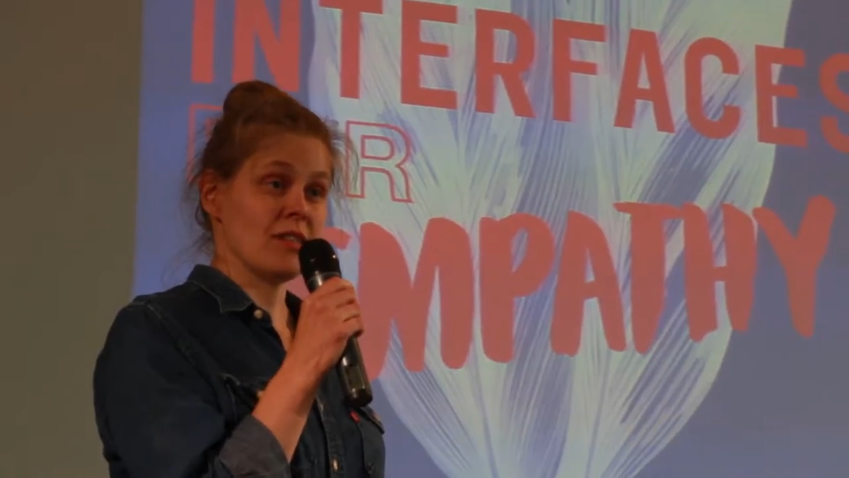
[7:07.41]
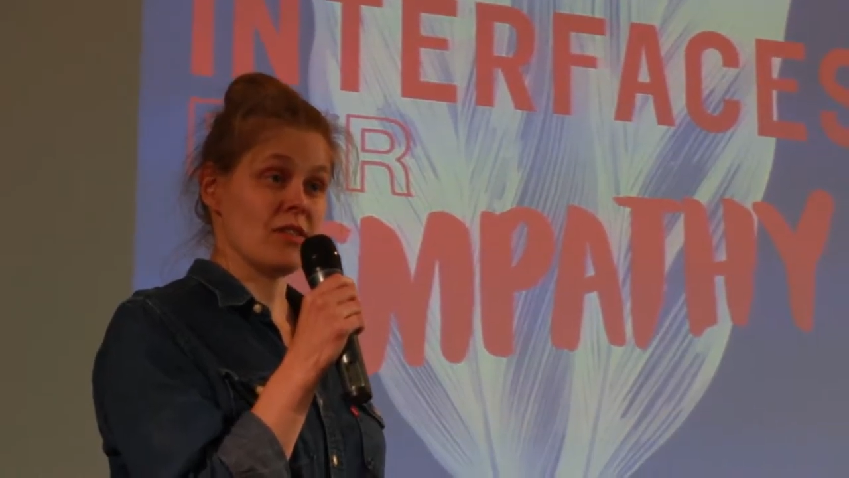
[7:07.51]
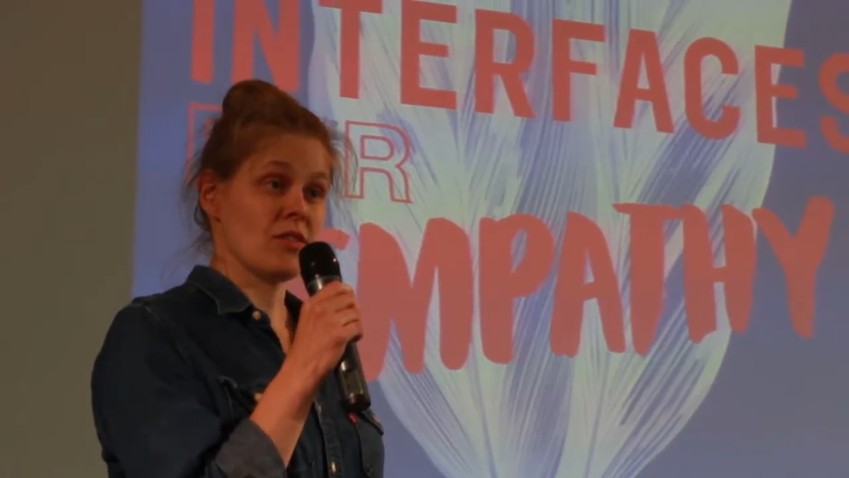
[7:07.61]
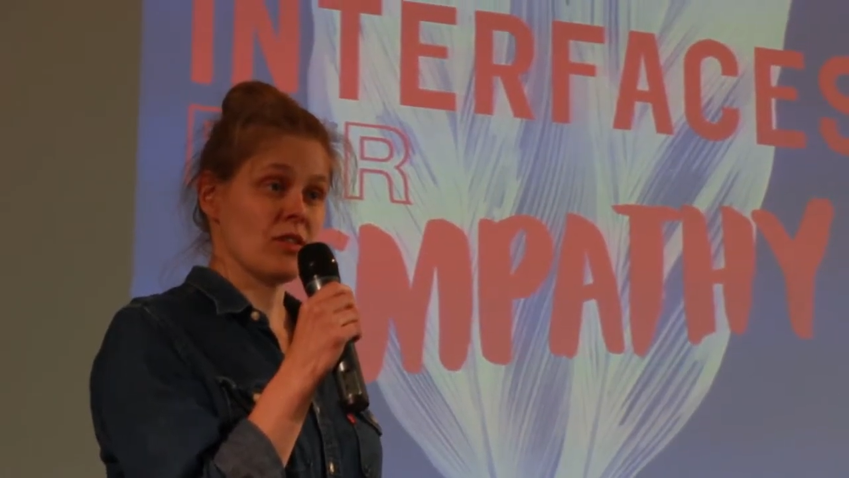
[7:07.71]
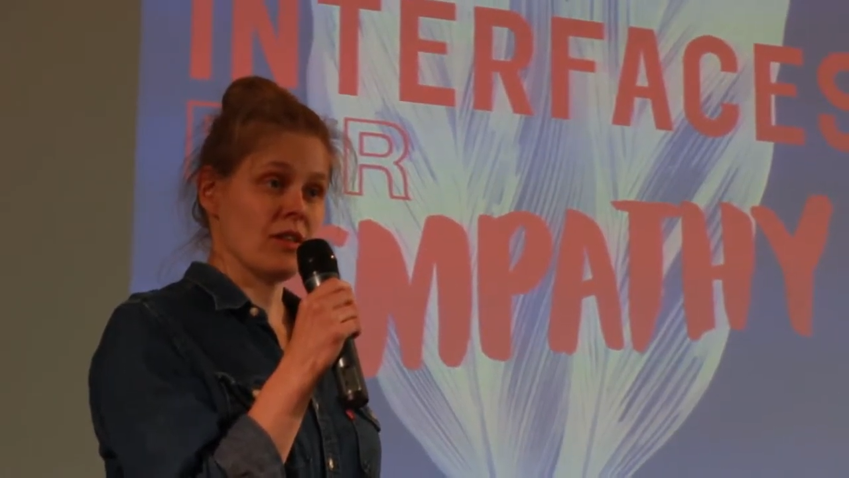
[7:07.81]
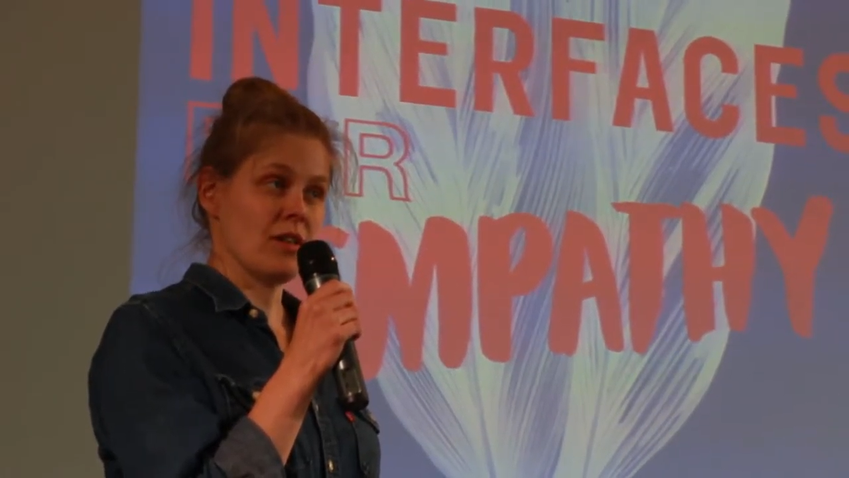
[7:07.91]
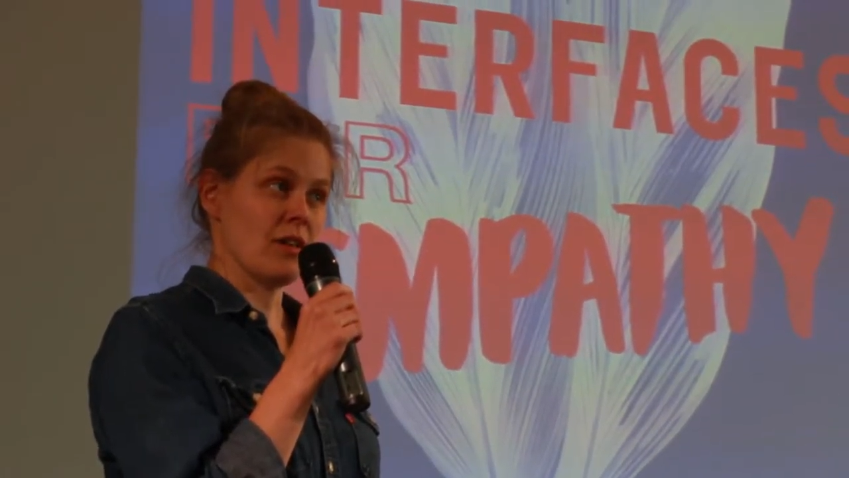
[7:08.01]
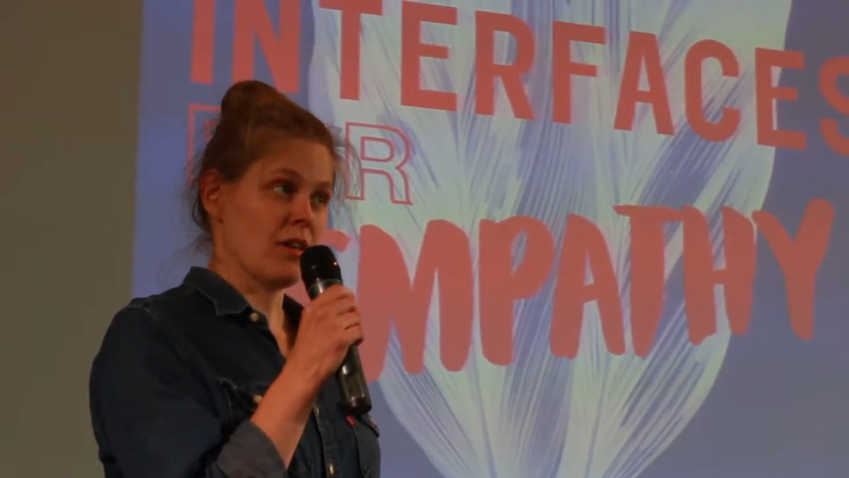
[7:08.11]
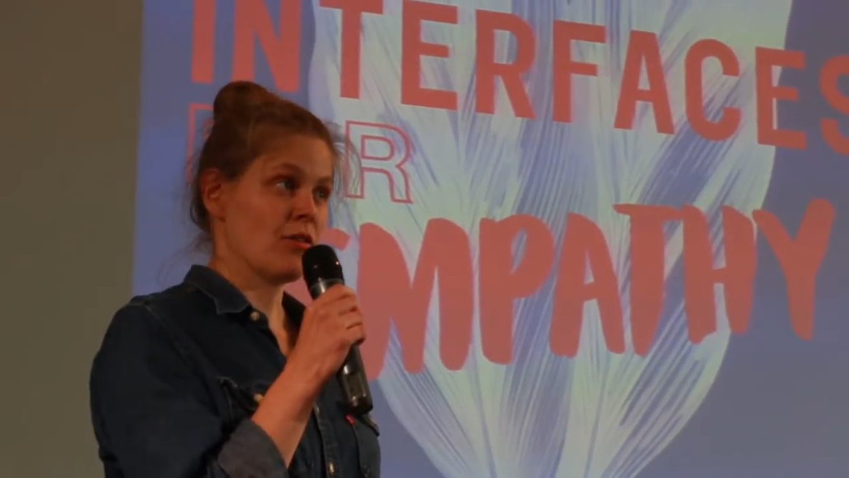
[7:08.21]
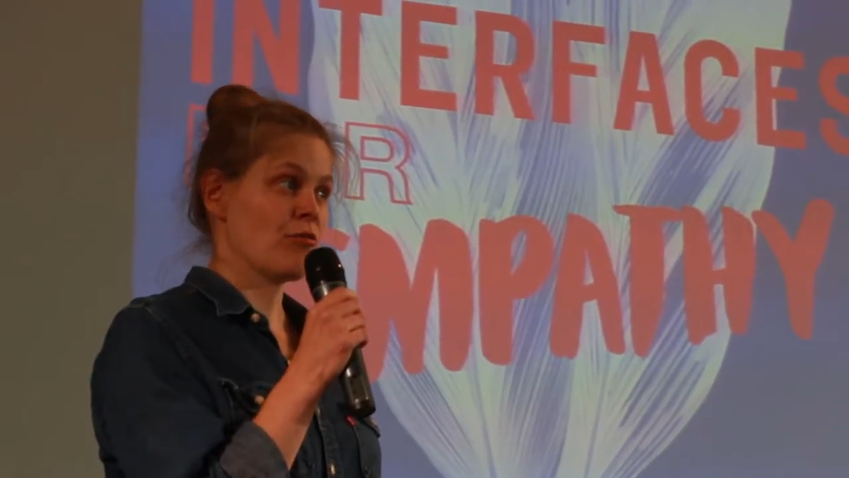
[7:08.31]
it's
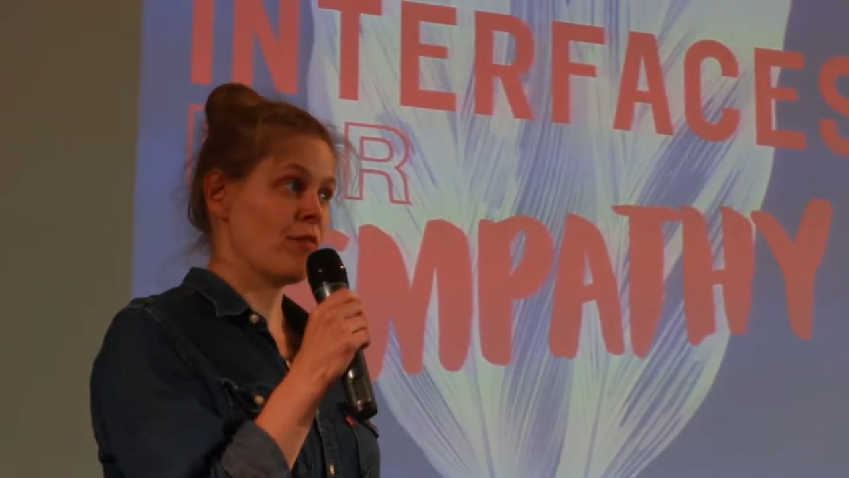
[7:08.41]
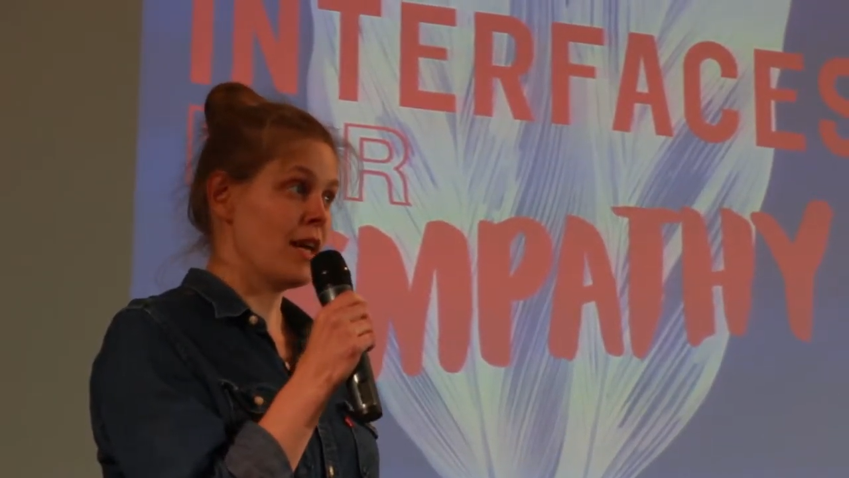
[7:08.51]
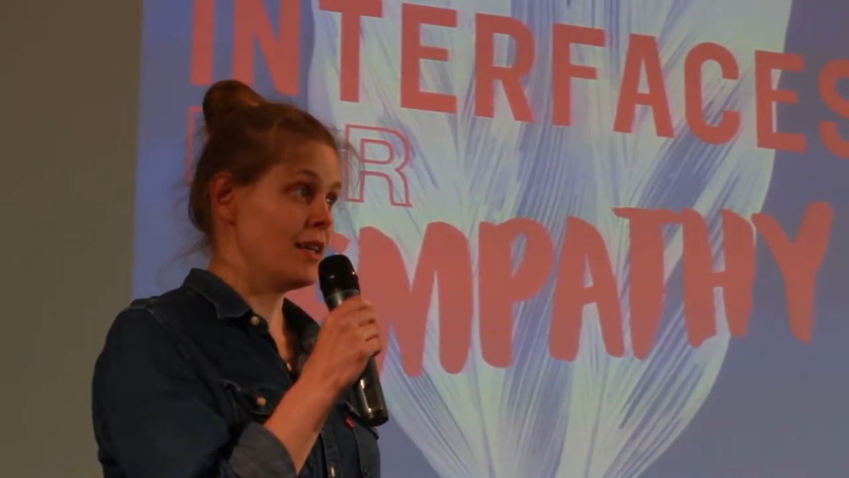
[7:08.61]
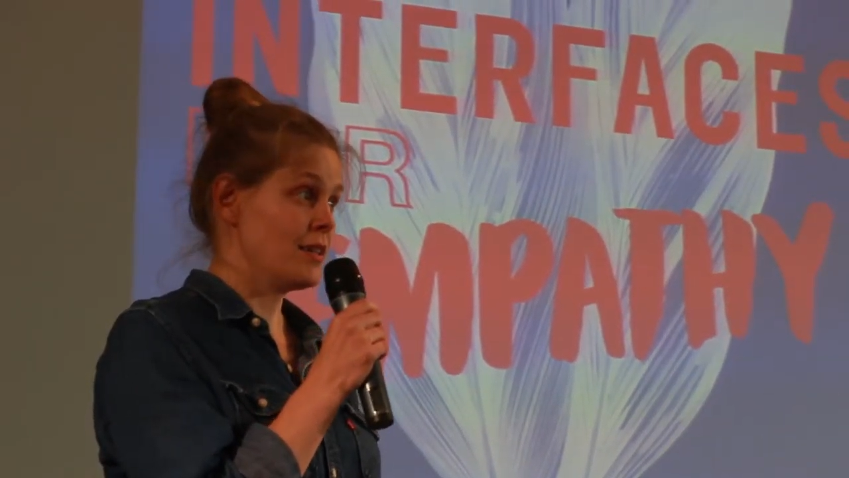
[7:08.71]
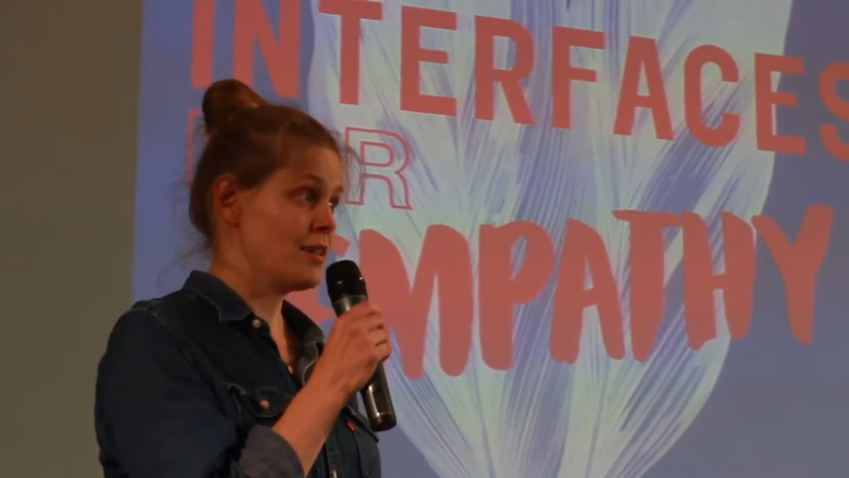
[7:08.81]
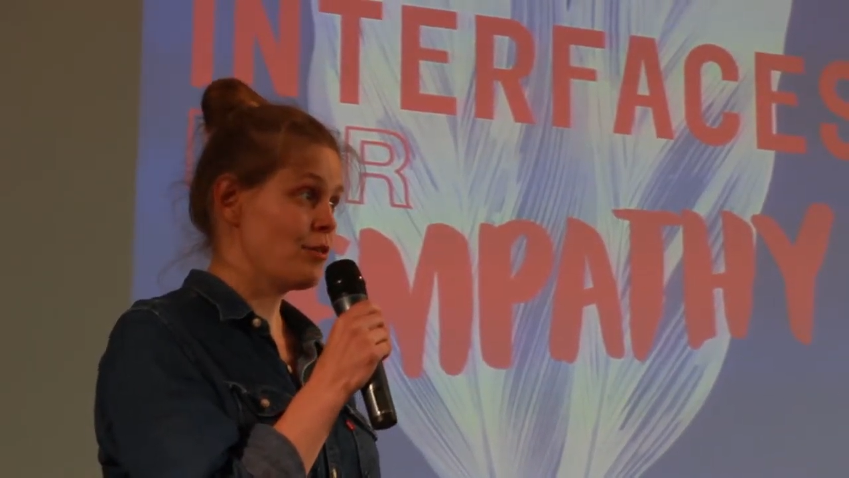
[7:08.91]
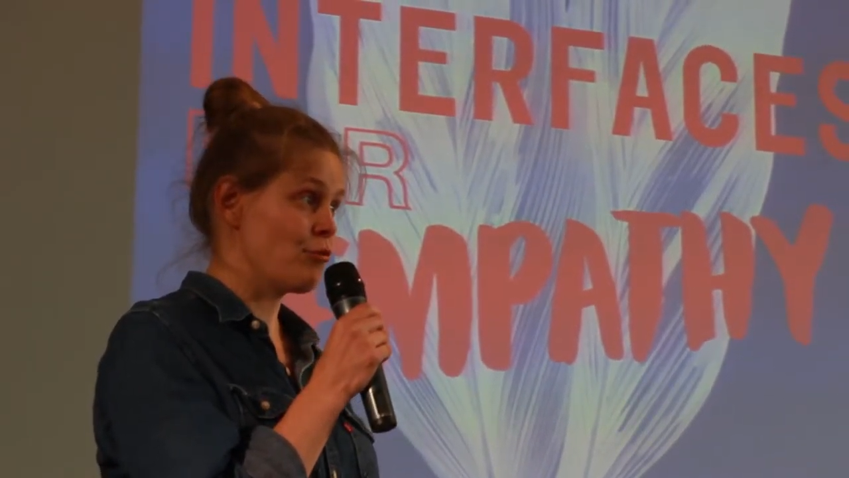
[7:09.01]
a great,